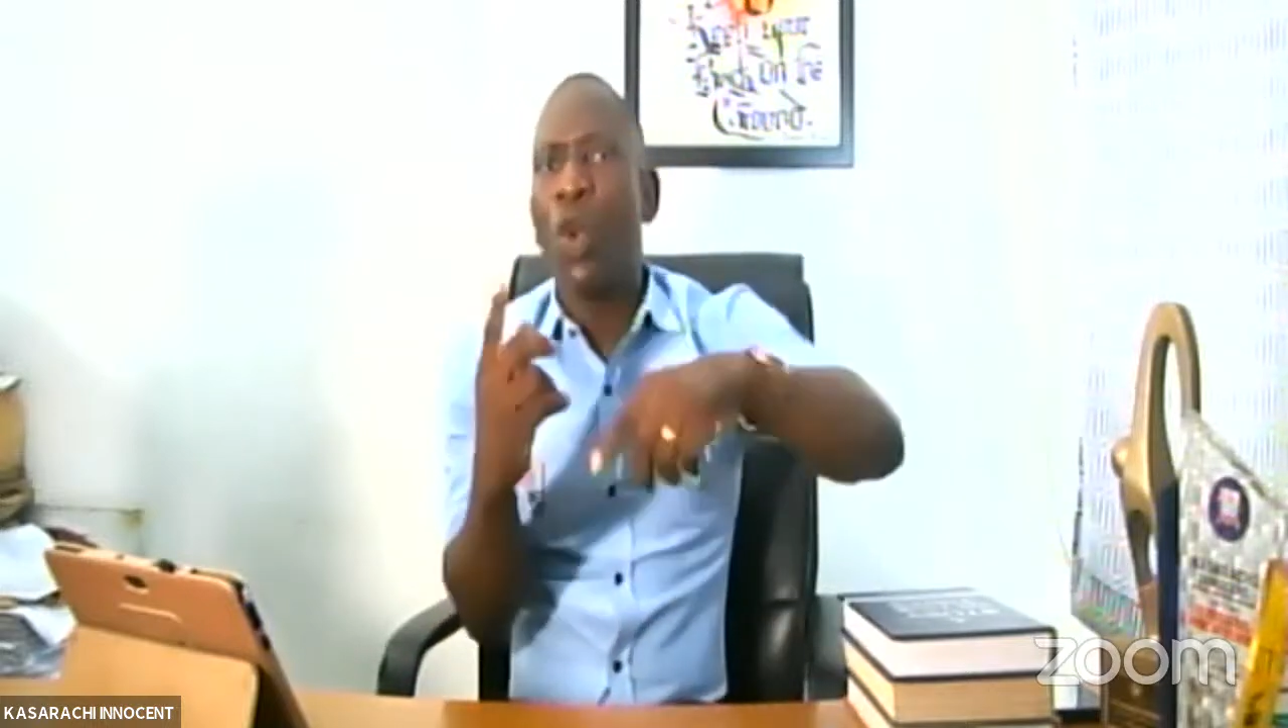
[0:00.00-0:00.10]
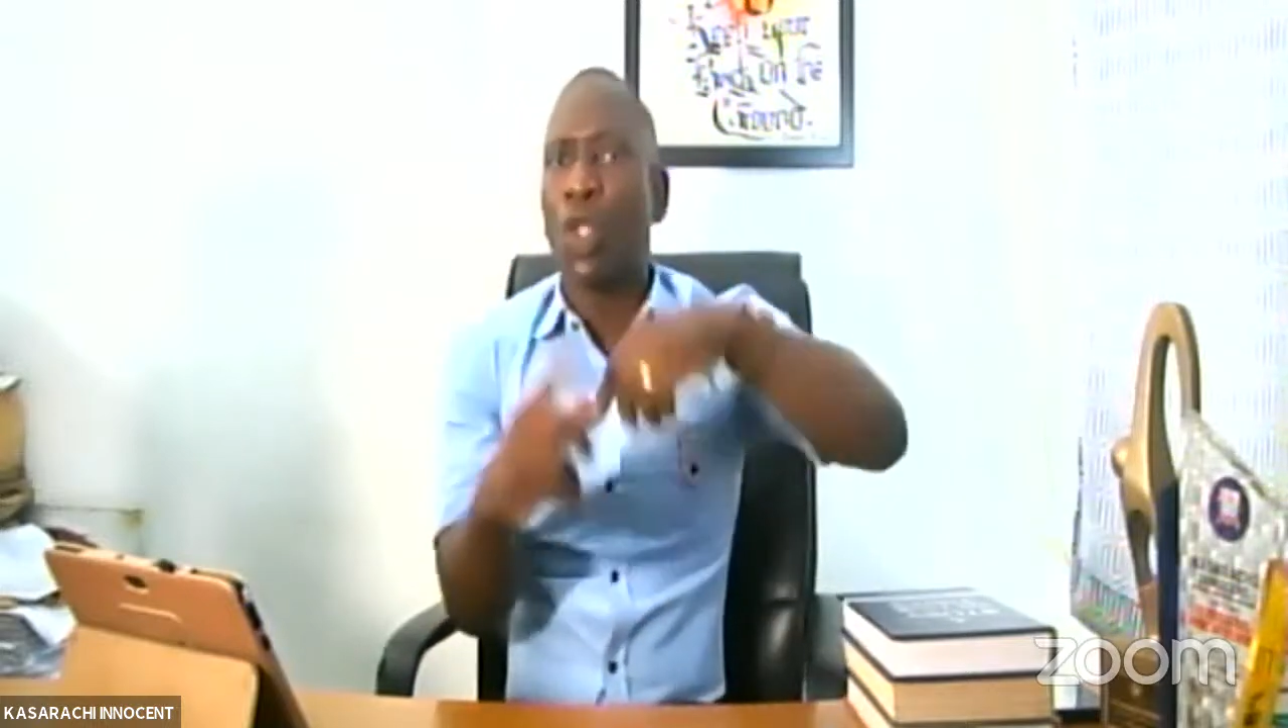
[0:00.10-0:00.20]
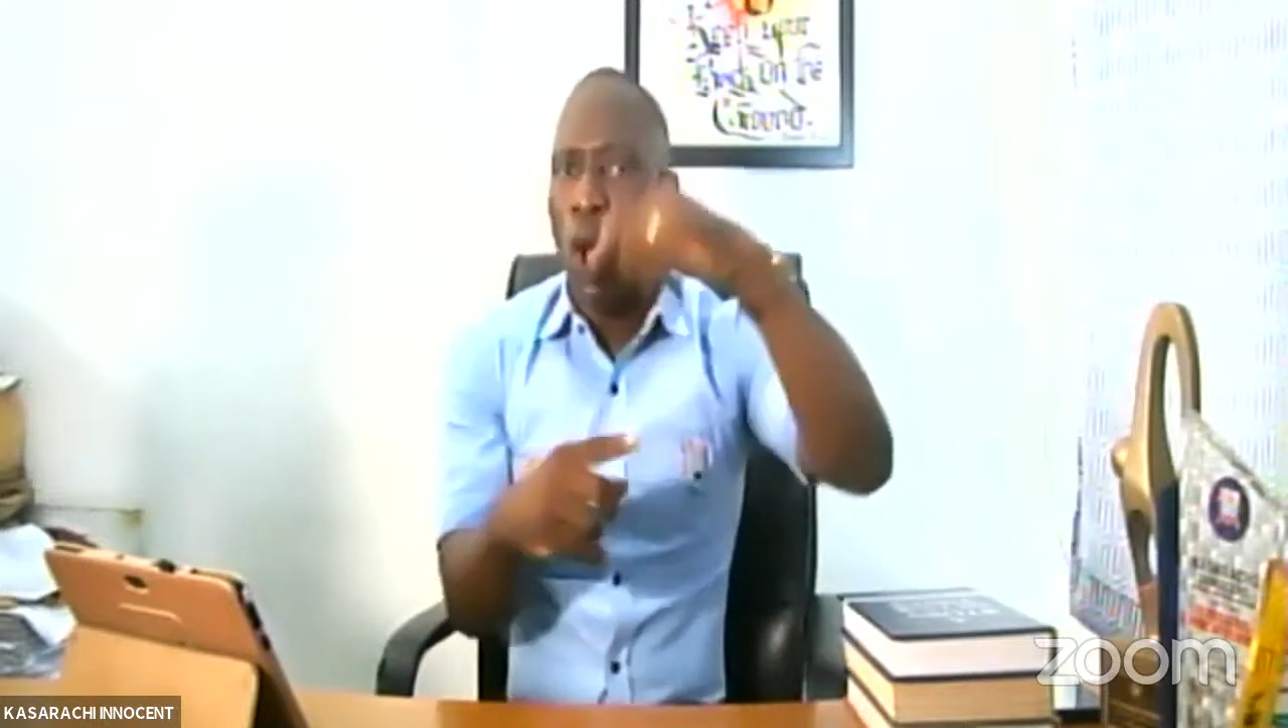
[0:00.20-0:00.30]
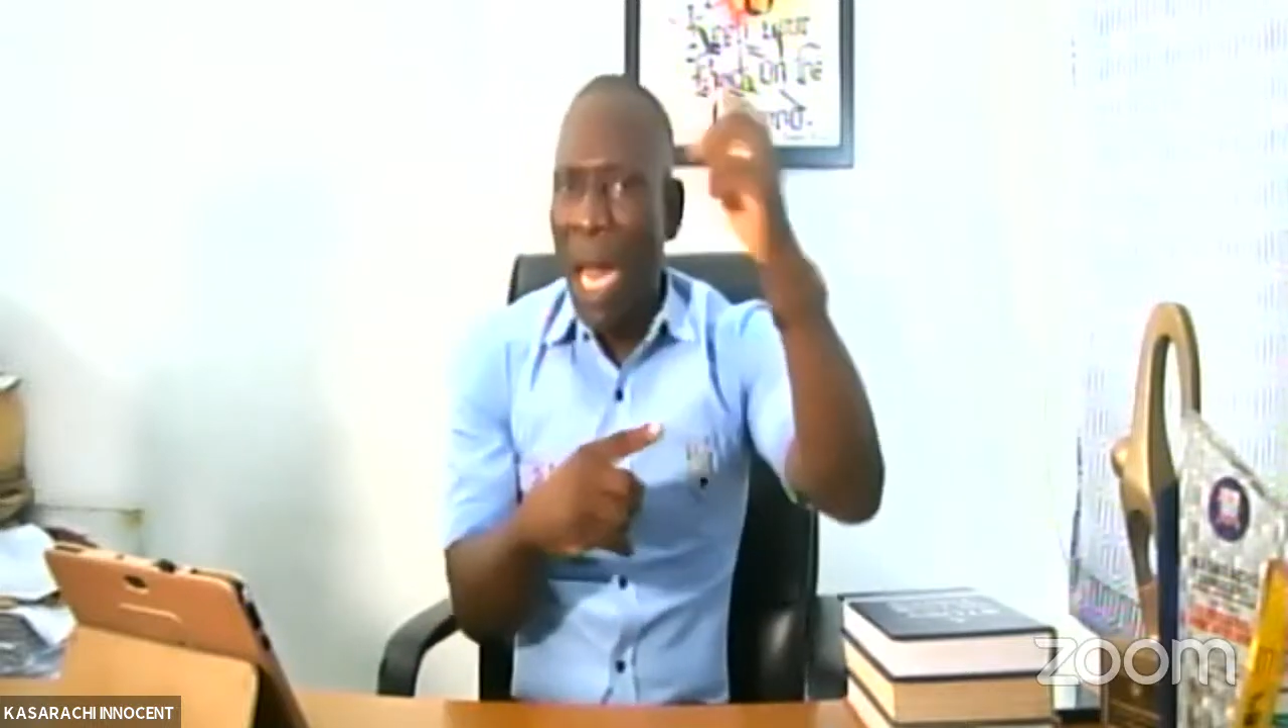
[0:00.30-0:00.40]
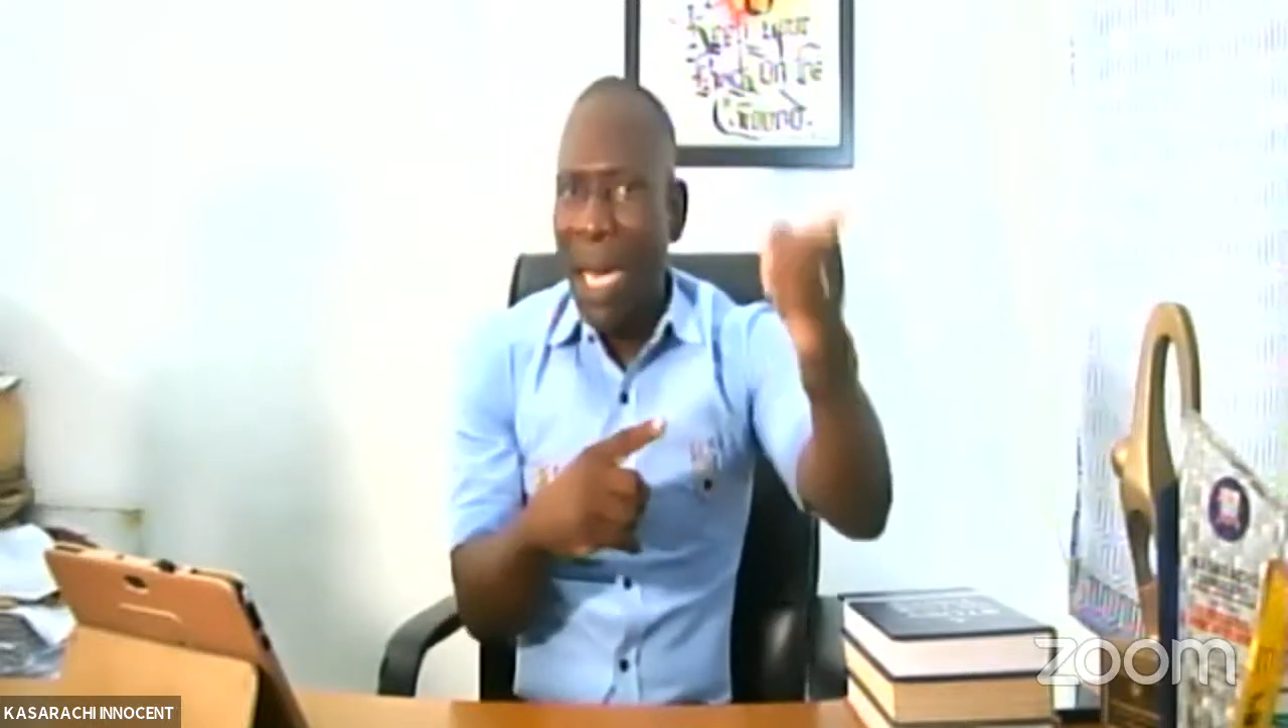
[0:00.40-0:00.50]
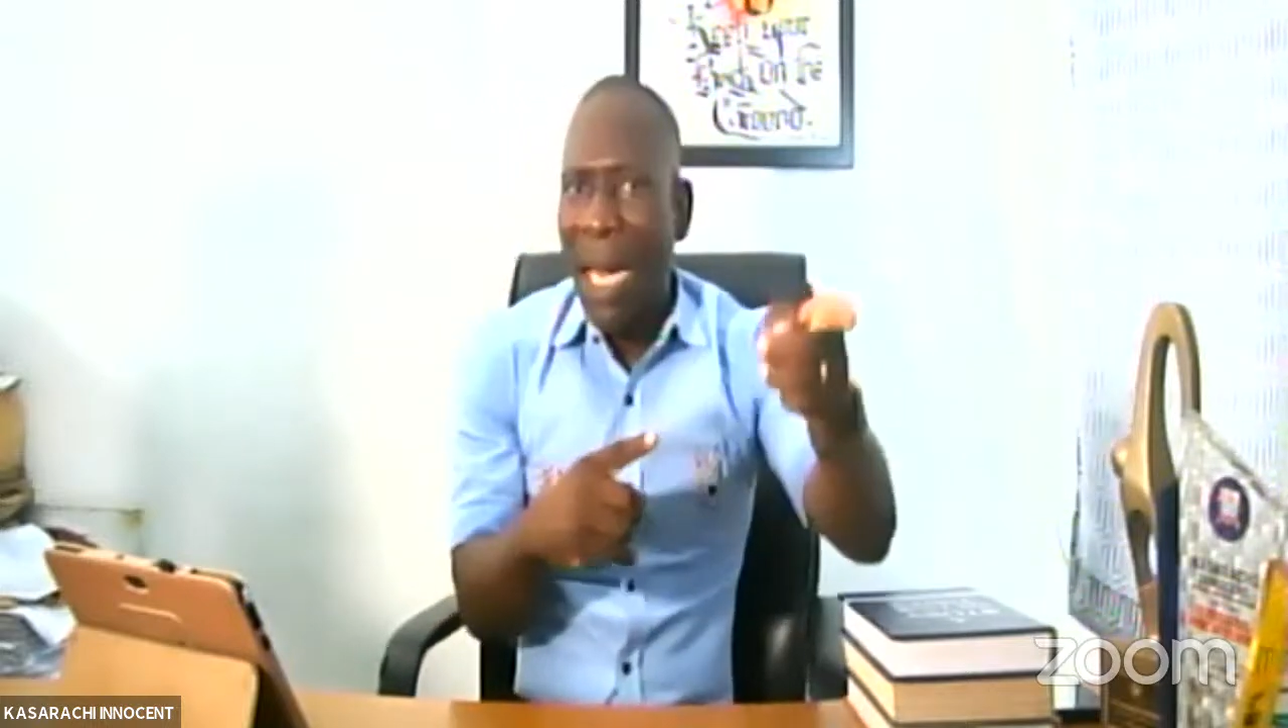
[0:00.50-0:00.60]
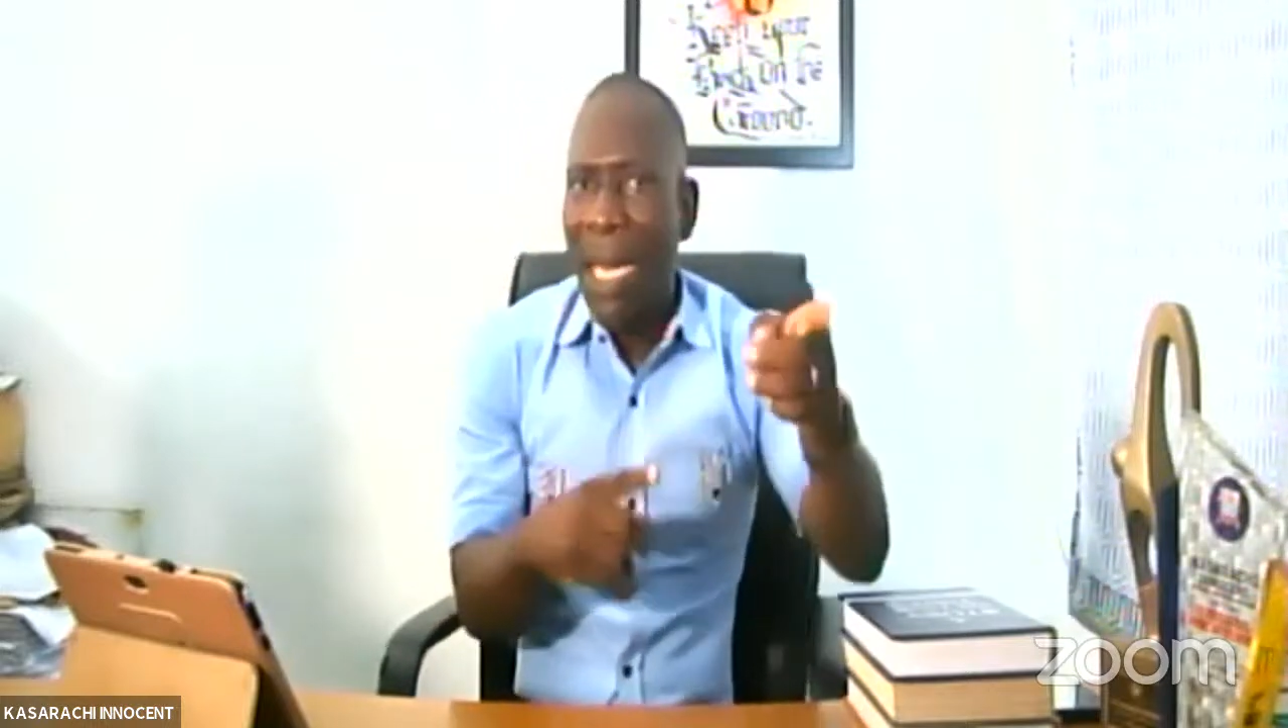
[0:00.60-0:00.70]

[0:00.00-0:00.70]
you're taller than,